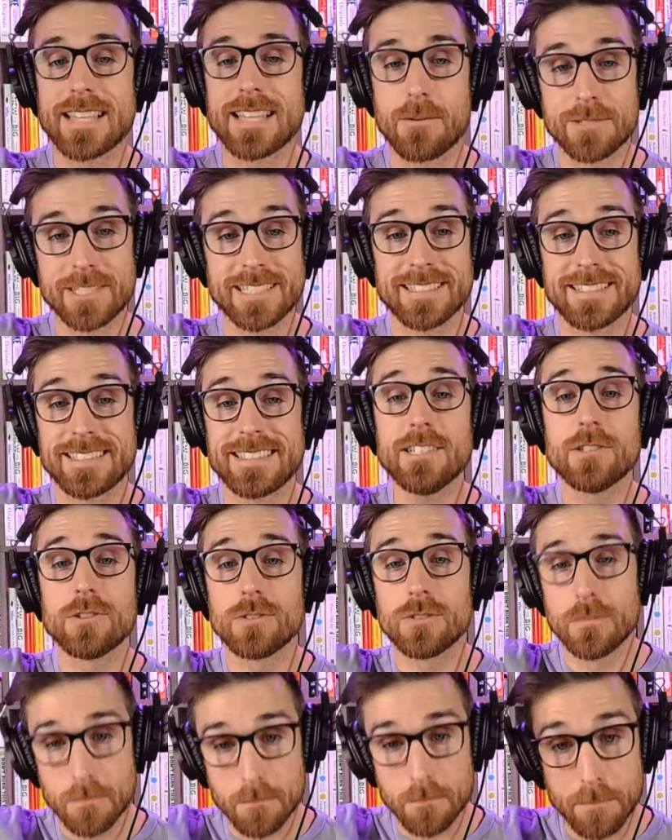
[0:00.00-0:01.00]
that was
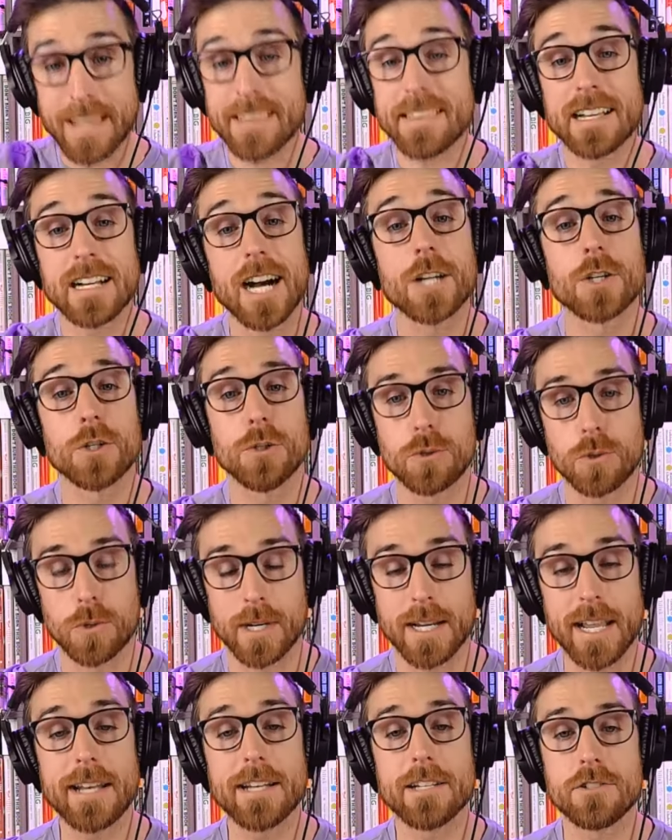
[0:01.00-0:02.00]
instilled by the God who
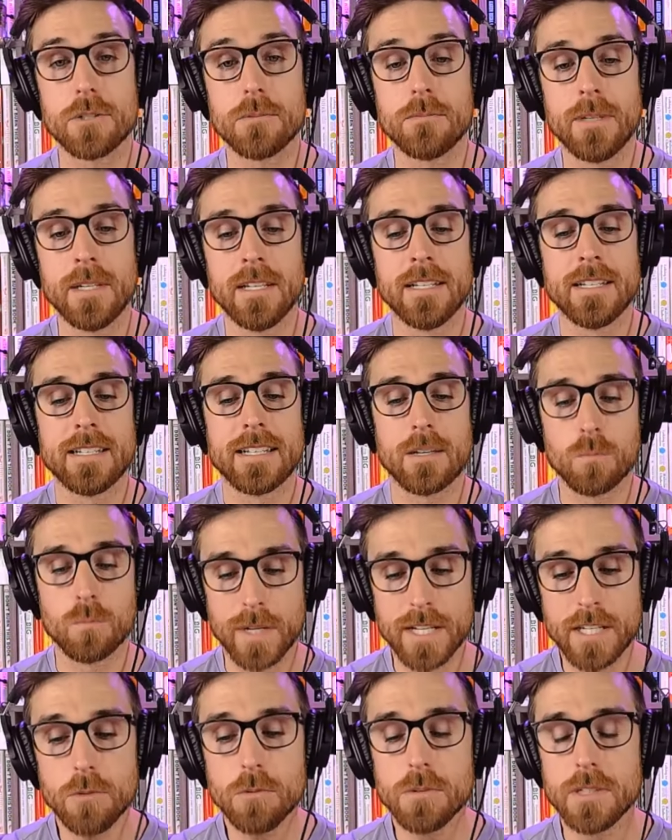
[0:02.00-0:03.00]
created you. And
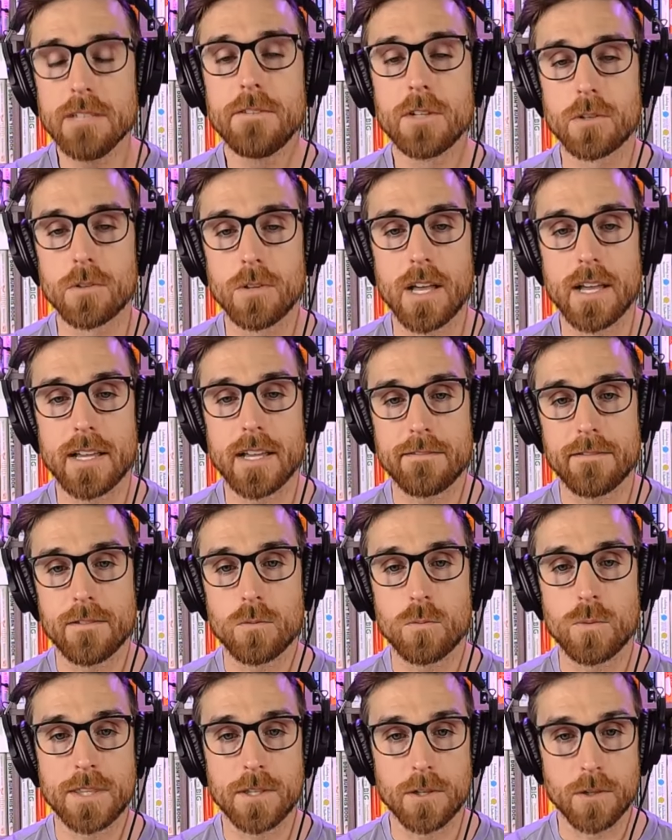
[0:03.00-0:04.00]
when you live your life
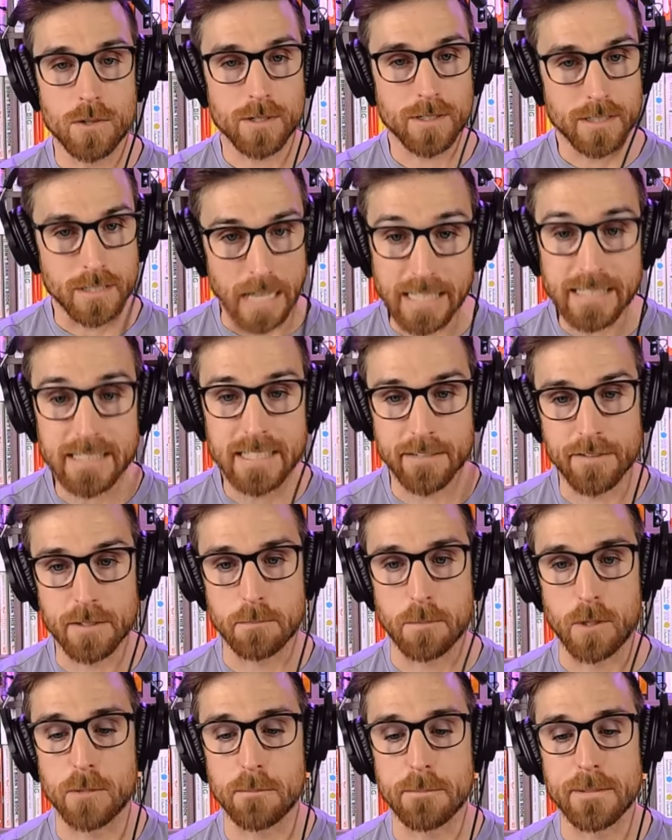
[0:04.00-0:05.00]
with your
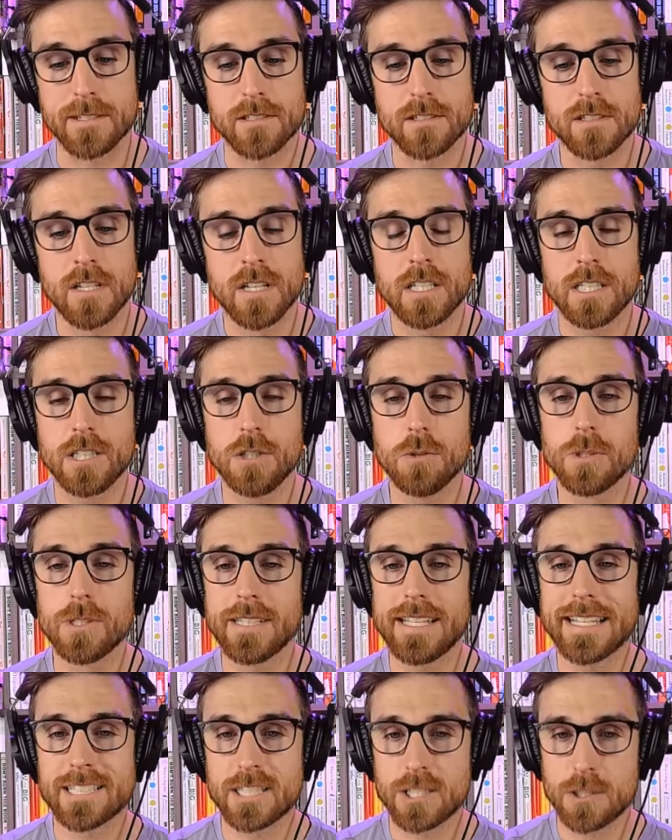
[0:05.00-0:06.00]
God-given purpose, you
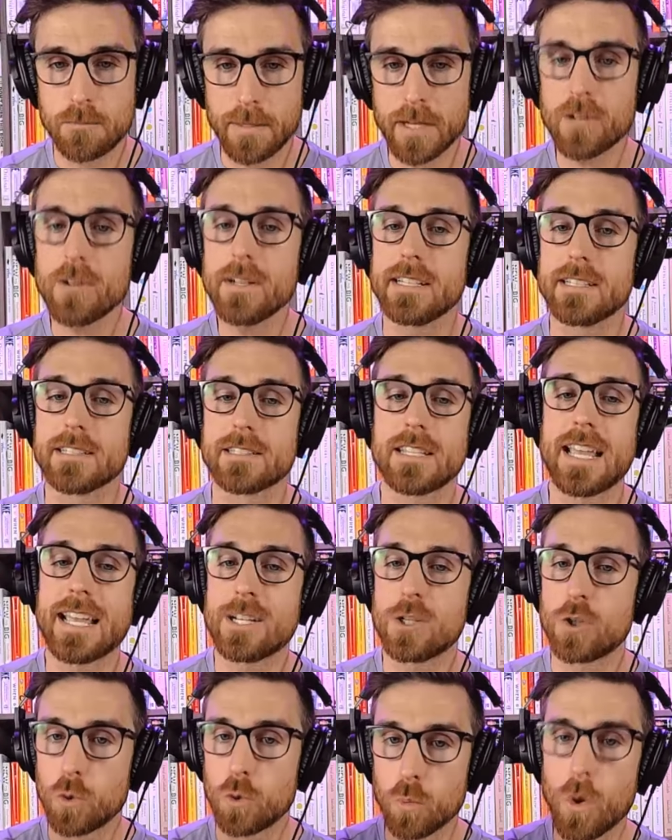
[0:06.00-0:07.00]
will experience
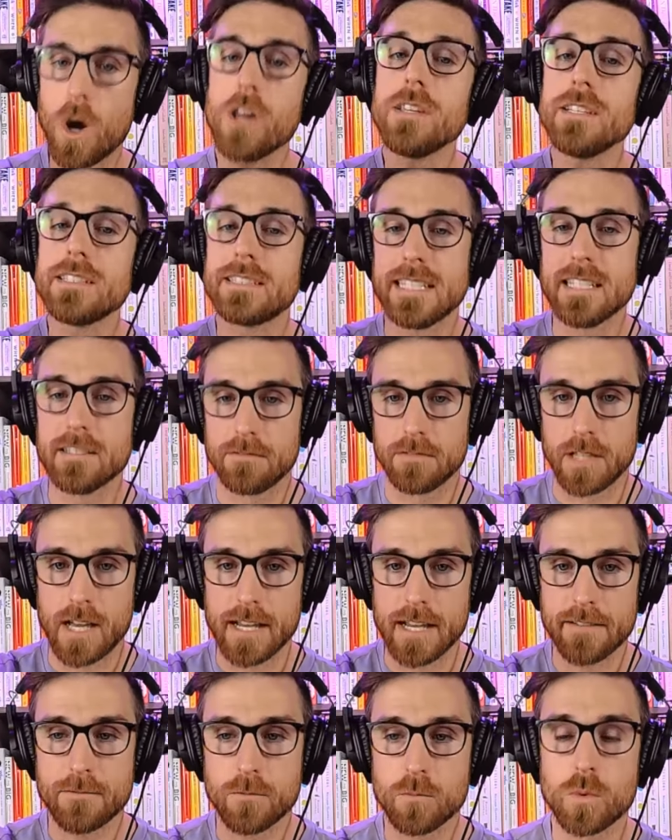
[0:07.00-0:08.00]
a quality of
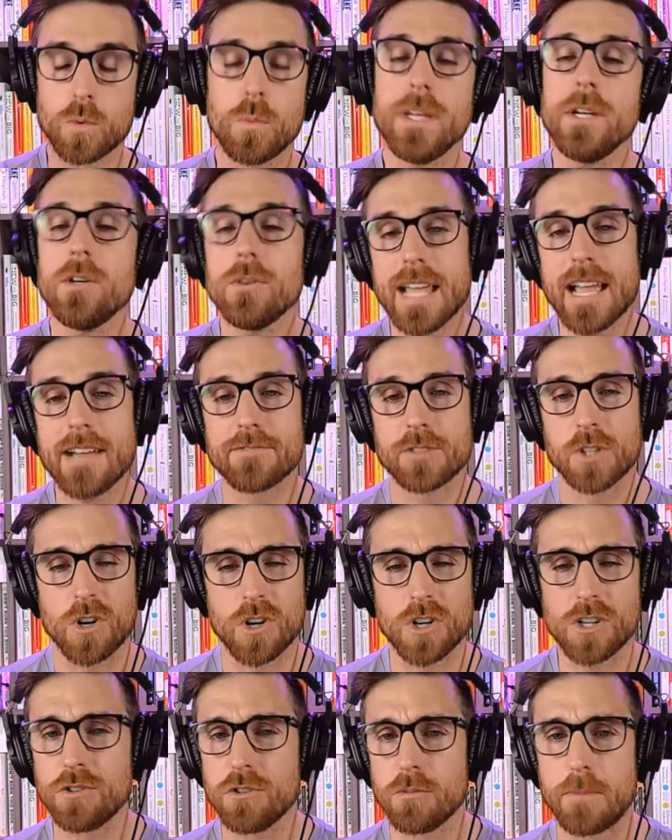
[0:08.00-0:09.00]
life where we don't have to
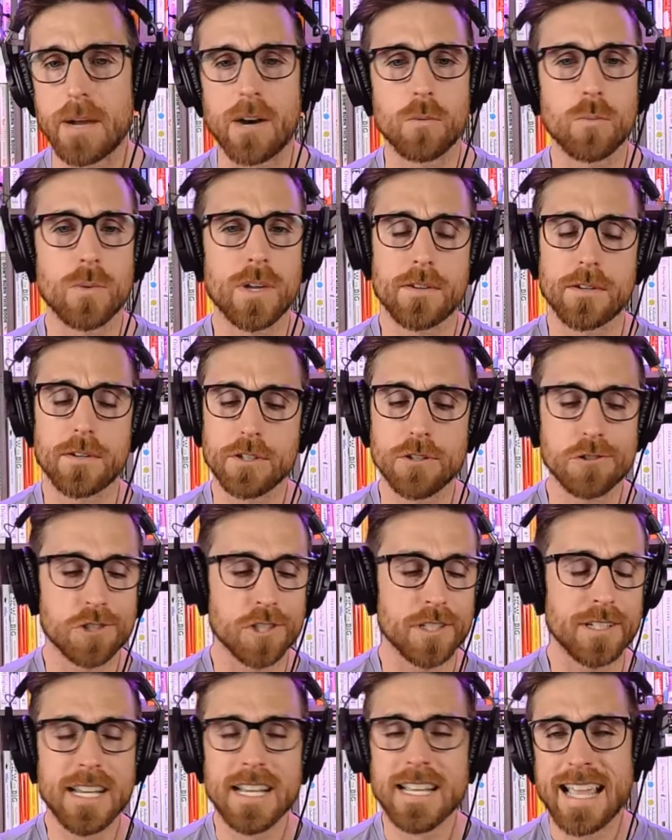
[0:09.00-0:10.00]
argue about whether you
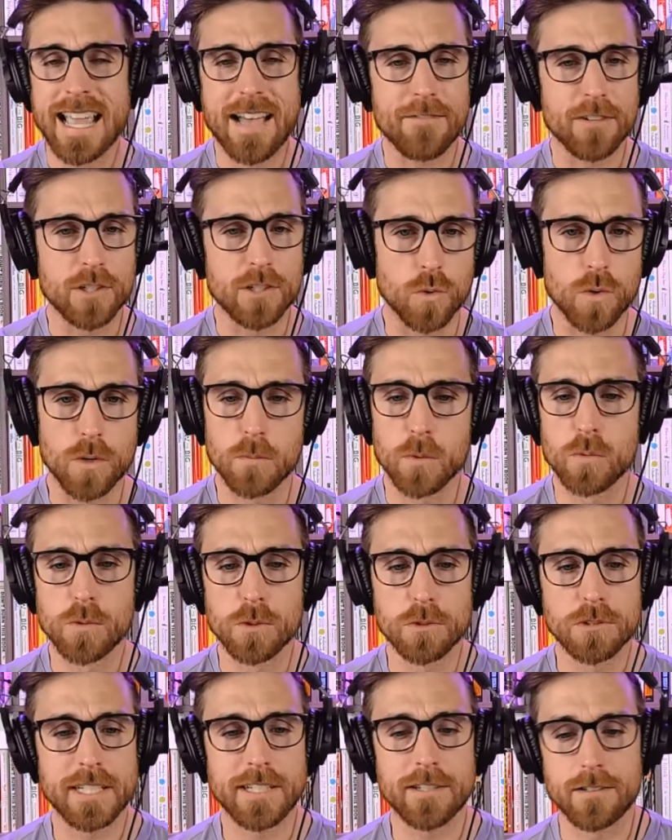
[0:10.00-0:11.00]
should have a normal
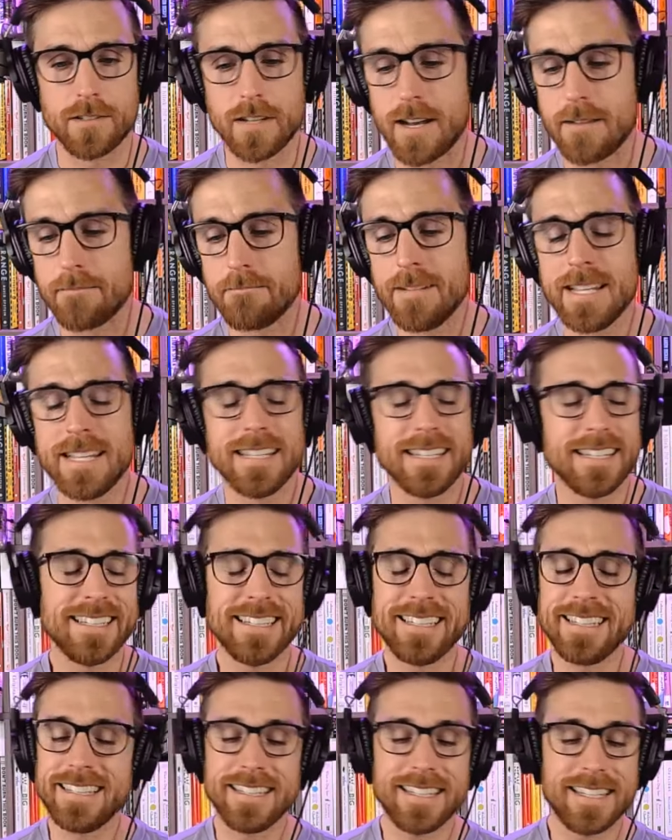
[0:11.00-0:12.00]
routine or not.
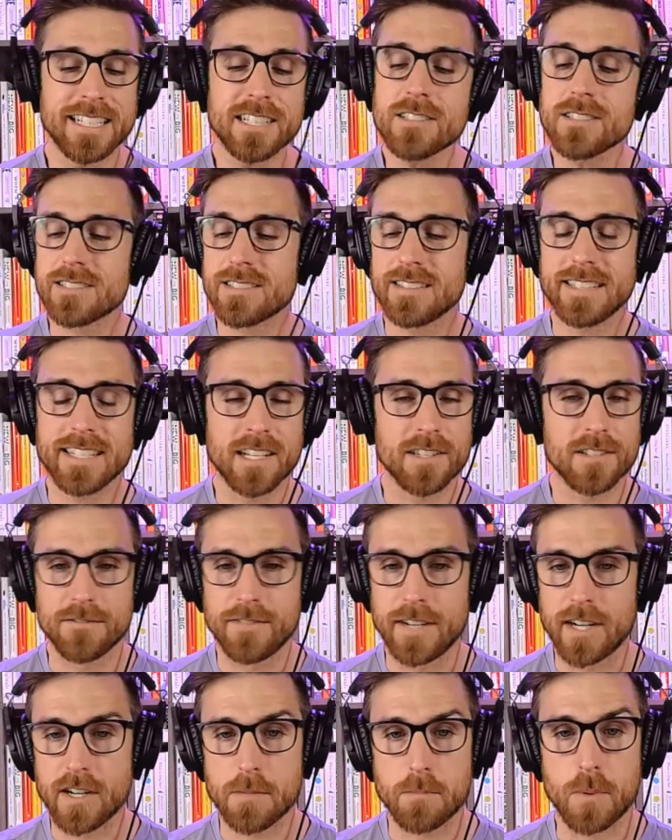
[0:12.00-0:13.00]
Here's the other
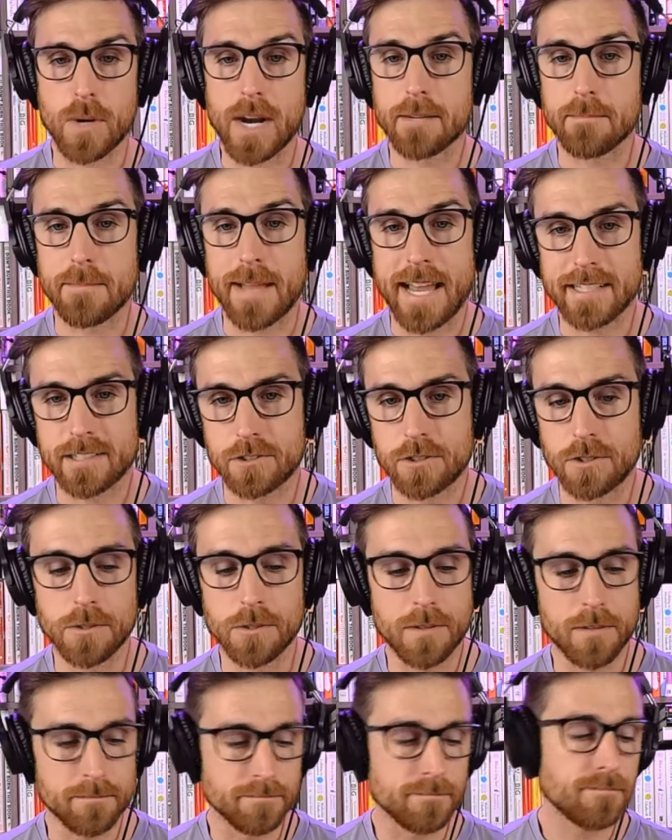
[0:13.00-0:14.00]
very pragmatic
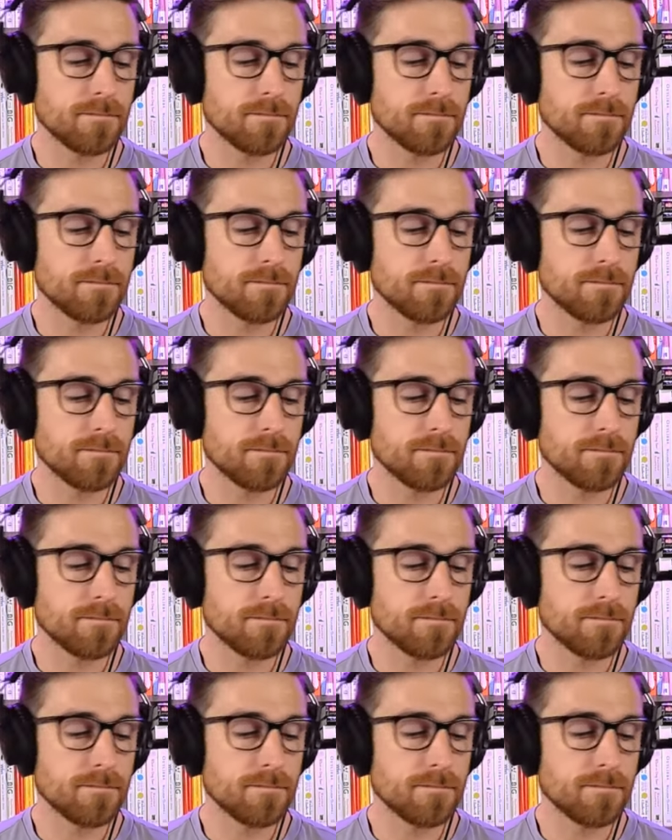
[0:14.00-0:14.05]
truth.